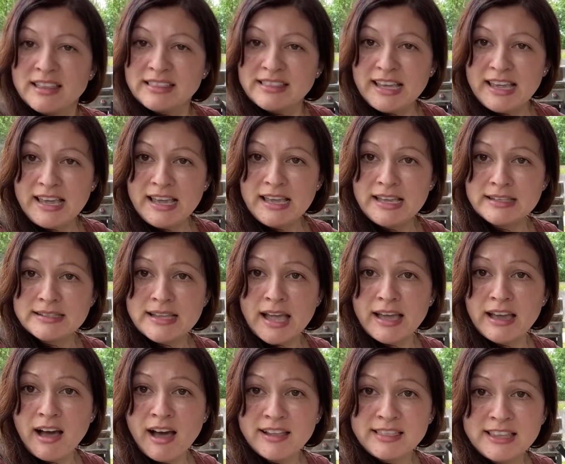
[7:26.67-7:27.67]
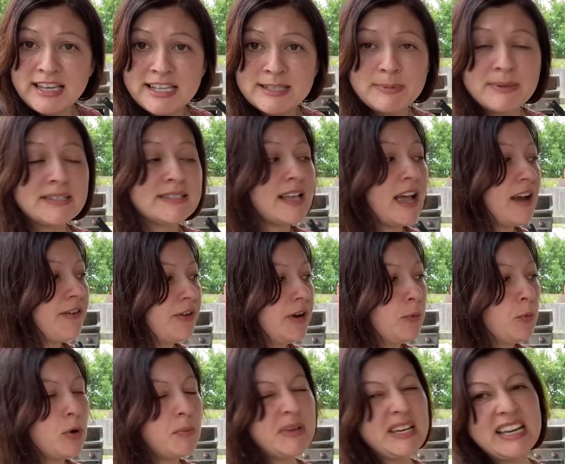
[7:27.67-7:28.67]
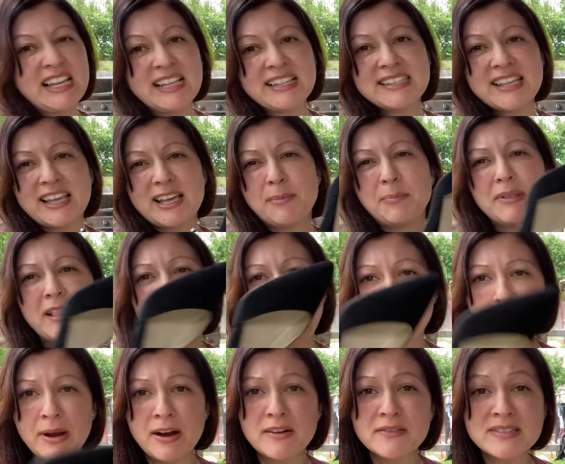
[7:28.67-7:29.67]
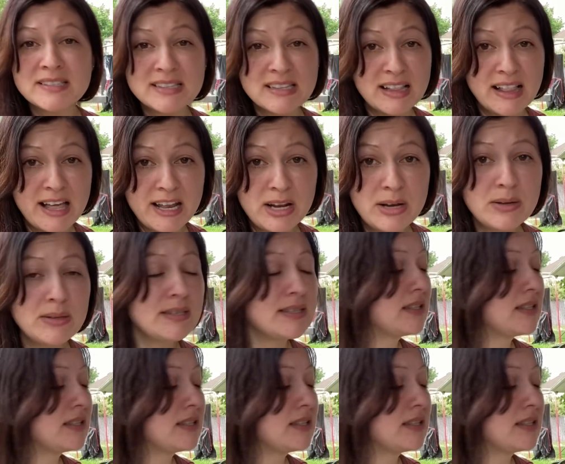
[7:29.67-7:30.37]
These, I got these because every woman needs like a black pair of stilettos,